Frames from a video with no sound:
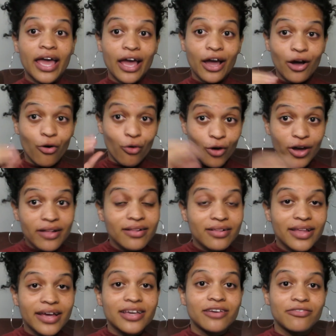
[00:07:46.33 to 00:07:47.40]
oil,
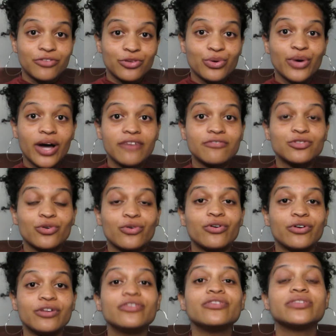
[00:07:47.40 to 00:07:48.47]
like if you have to
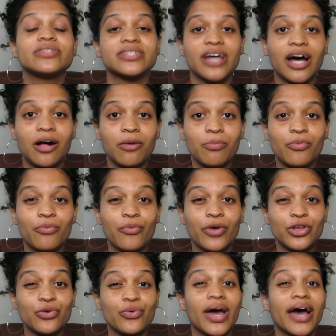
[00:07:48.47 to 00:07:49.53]
oil your scalp when
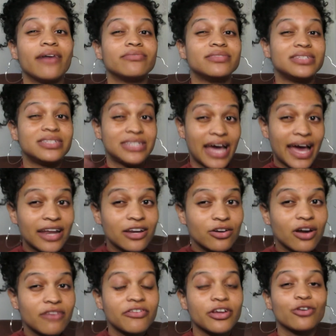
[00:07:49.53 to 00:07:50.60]
you have
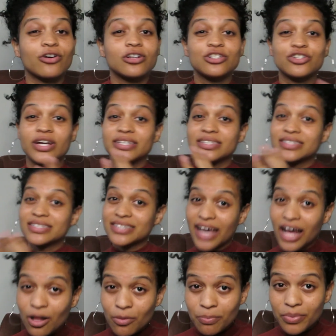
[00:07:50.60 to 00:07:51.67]
dandruff and not dry
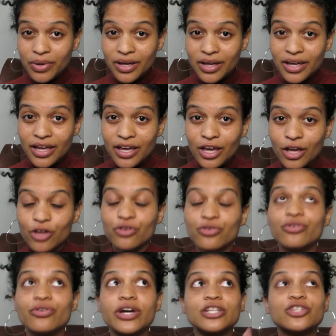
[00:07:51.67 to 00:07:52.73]
scalp, you're
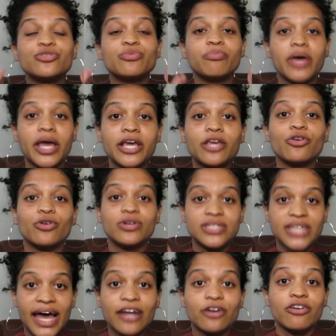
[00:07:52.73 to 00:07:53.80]
going to make your
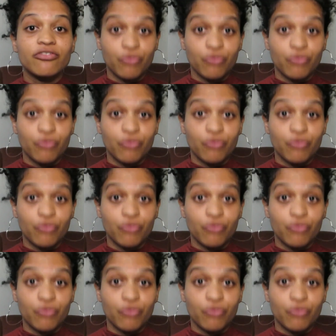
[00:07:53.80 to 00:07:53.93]
dandruff